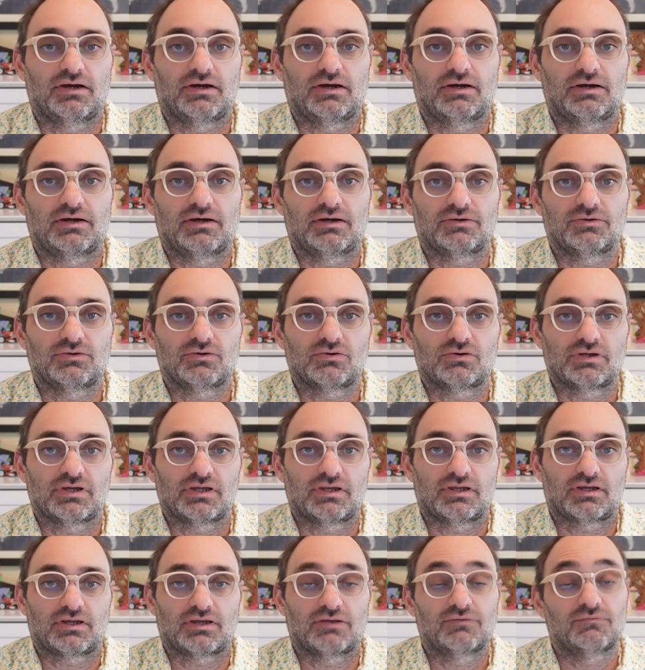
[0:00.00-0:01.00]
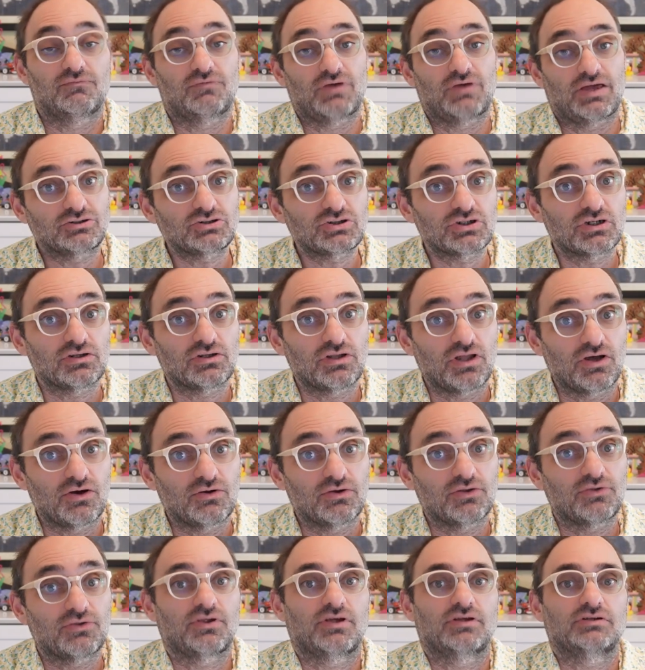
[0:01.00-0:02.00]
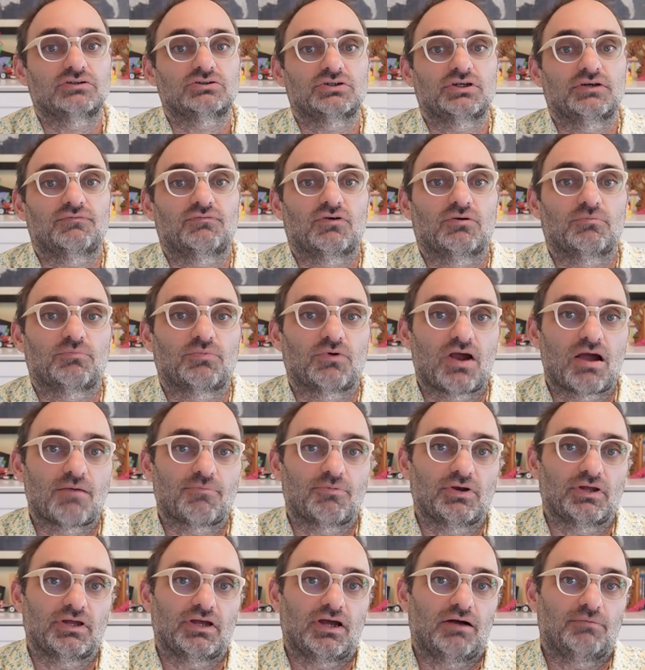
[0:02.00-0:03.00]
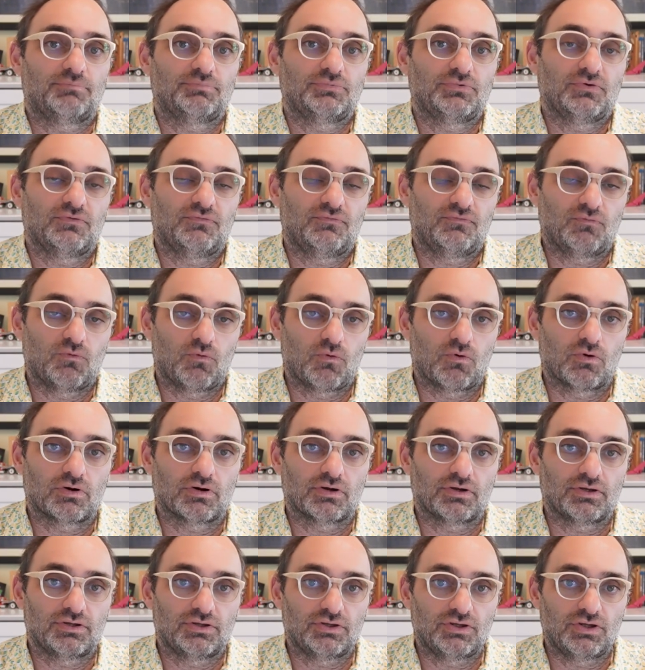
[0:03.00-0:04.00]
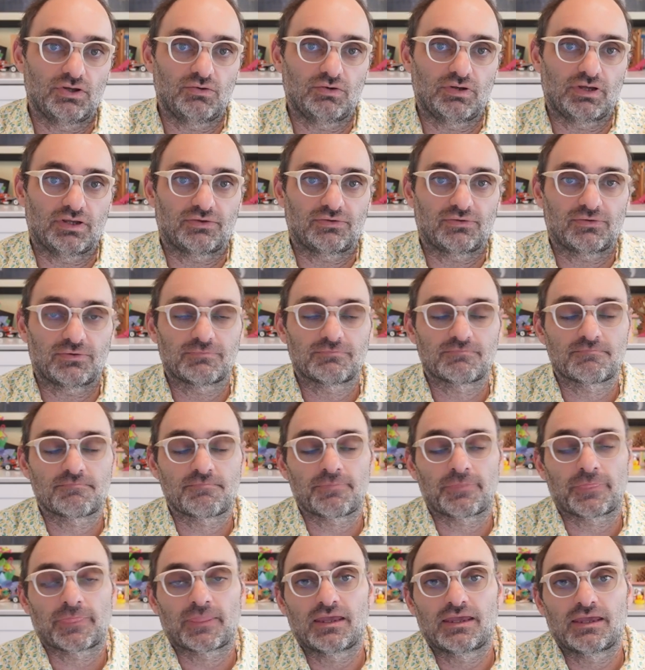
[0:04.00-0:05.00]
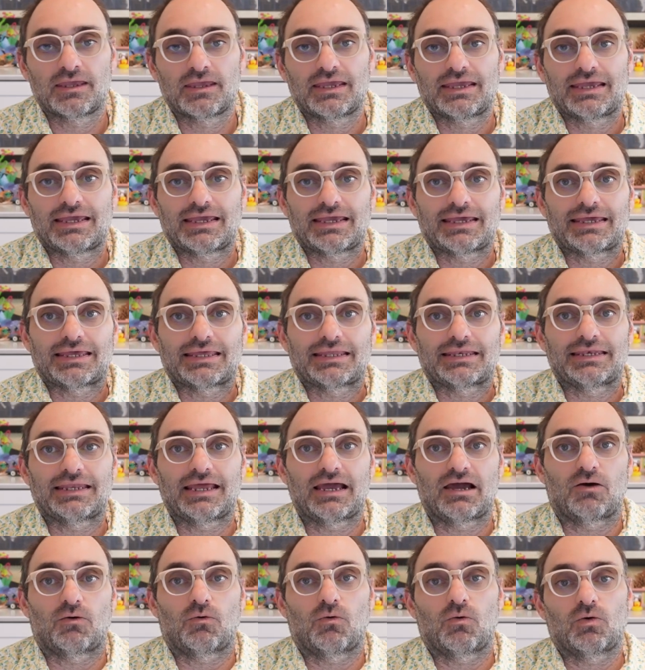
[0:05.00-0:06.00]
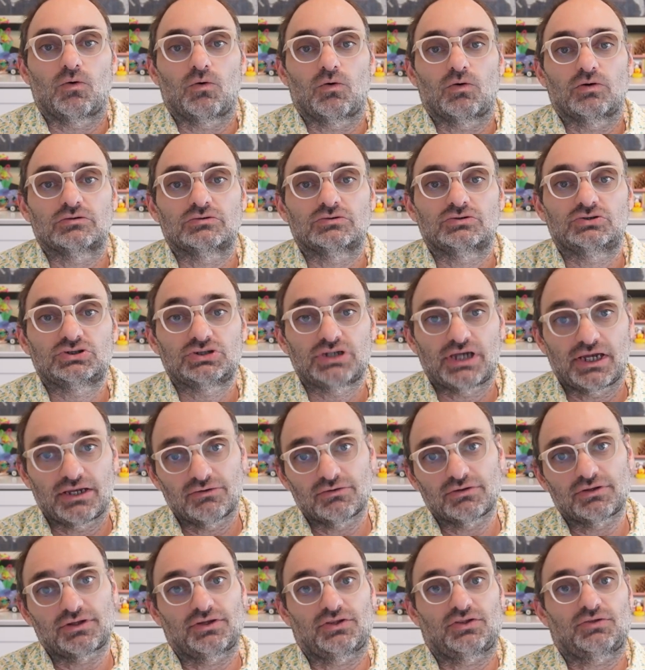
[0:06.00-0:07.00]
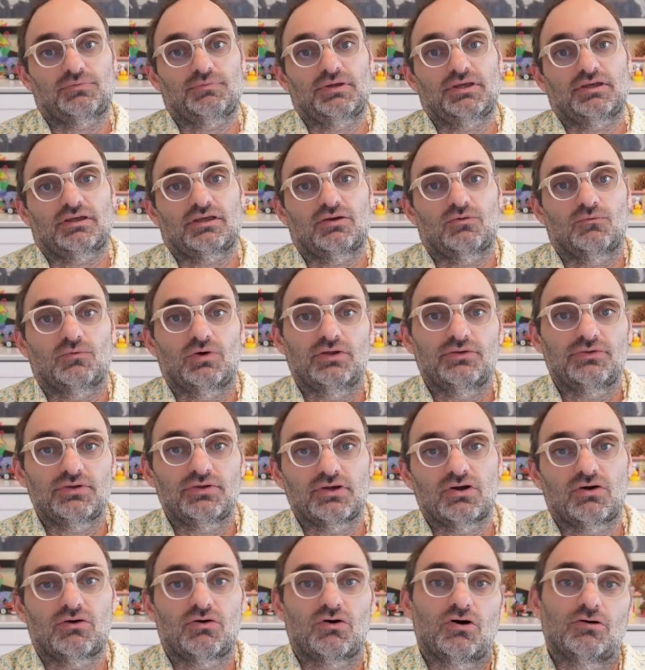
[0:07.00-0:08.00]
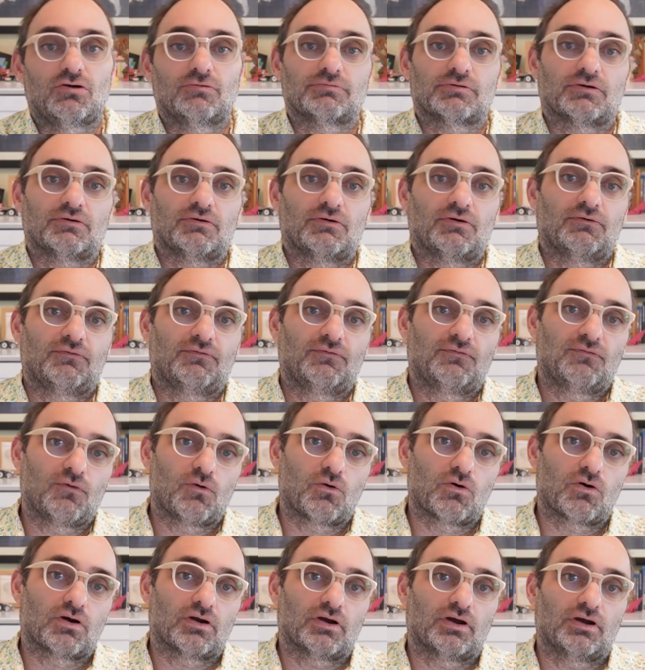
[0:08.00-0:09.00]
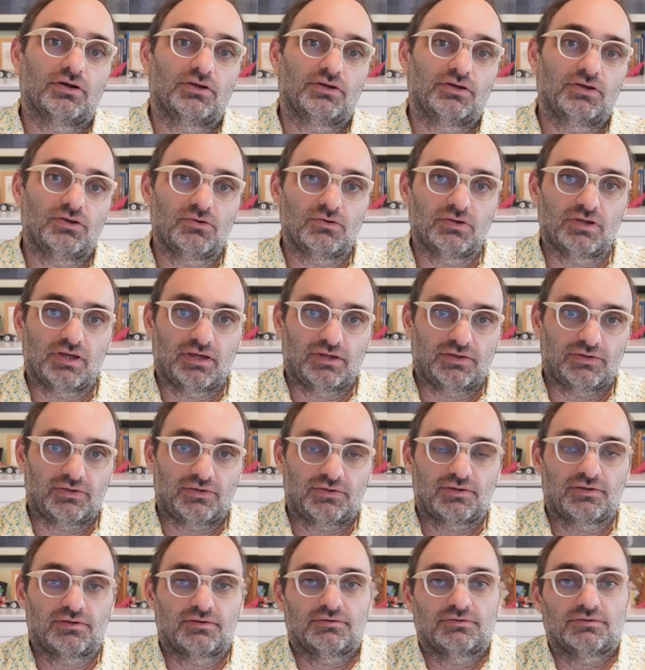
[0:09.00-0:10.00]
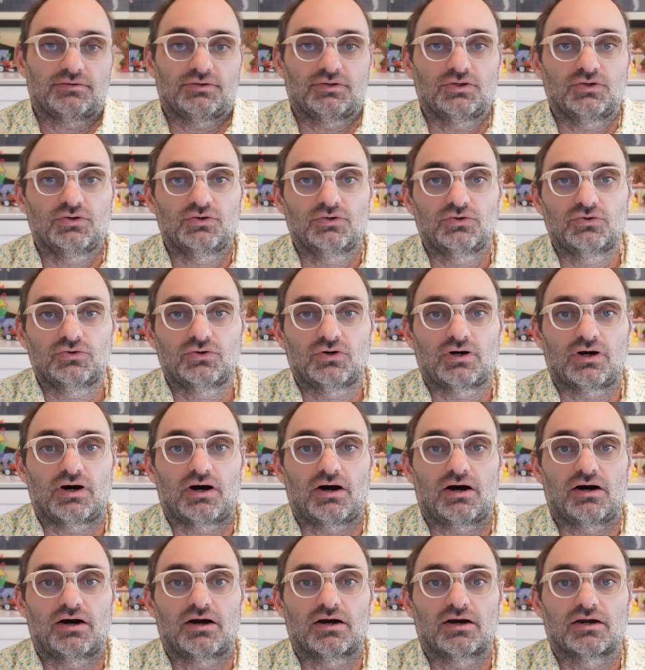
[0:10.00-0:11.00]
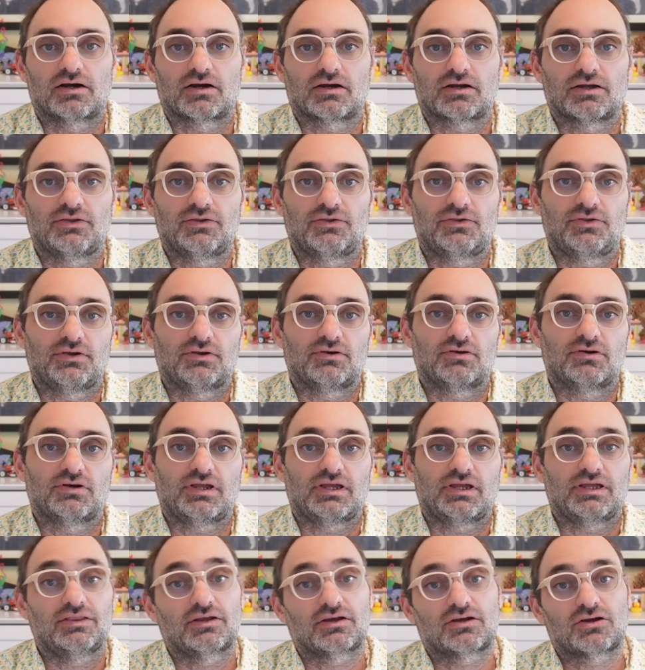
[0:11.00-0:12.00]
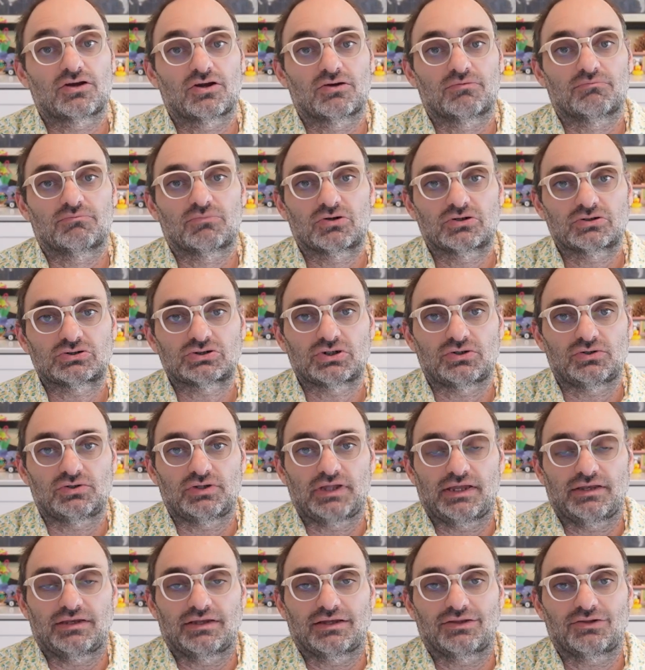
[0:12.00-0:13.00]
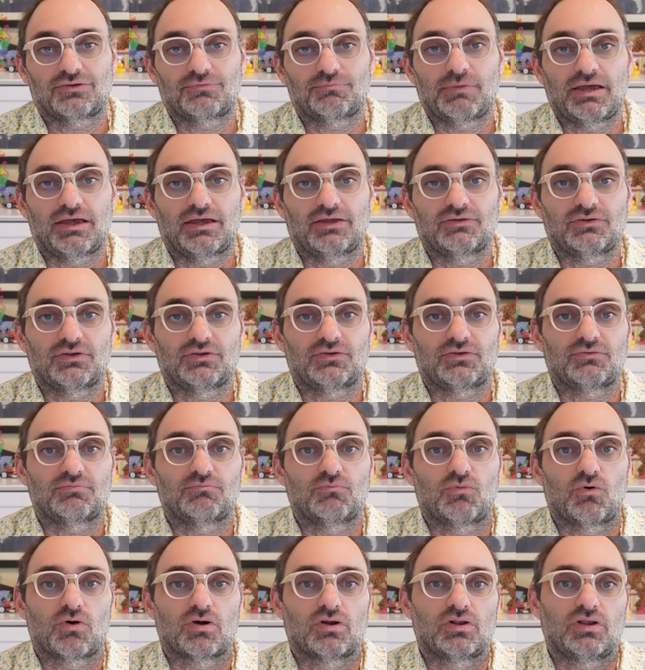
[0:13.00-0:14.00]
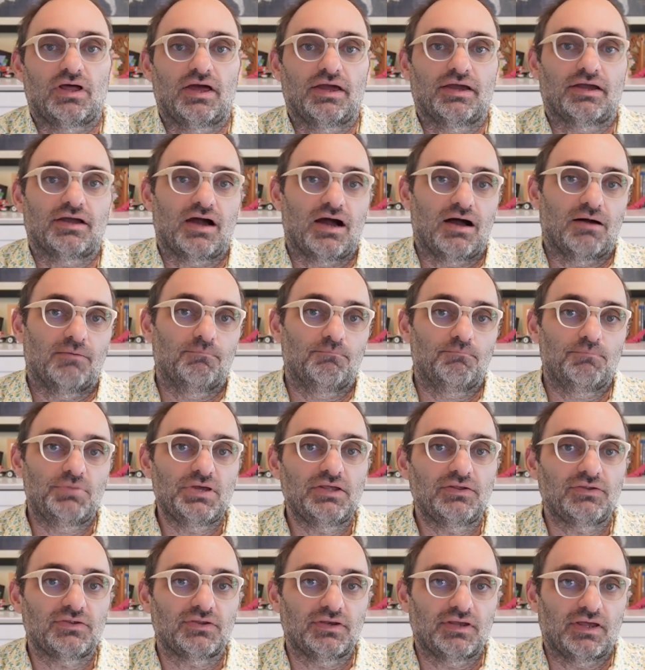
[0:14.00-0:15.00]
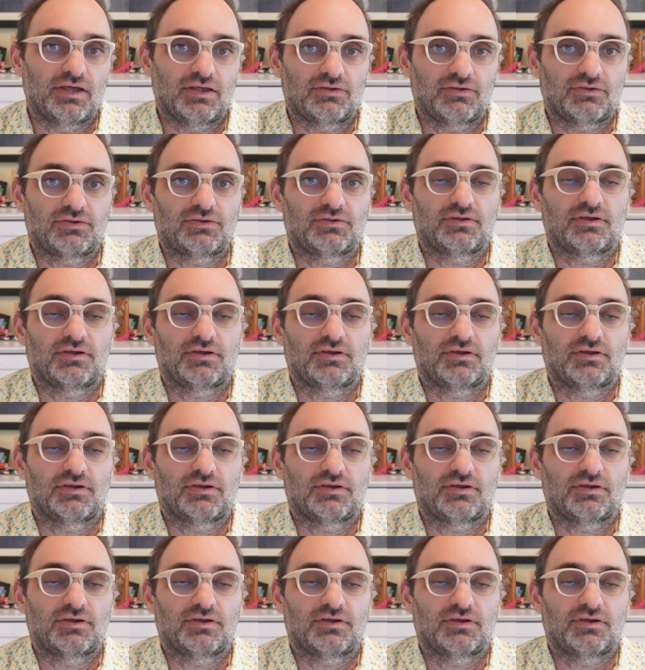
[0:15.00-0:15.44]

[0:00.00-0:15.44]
you can get a conventional loan essentially for a property up to 4 units. Now, generally speaking, once you go over 4 units, you are considered in the commercial lending space. It's more like a business.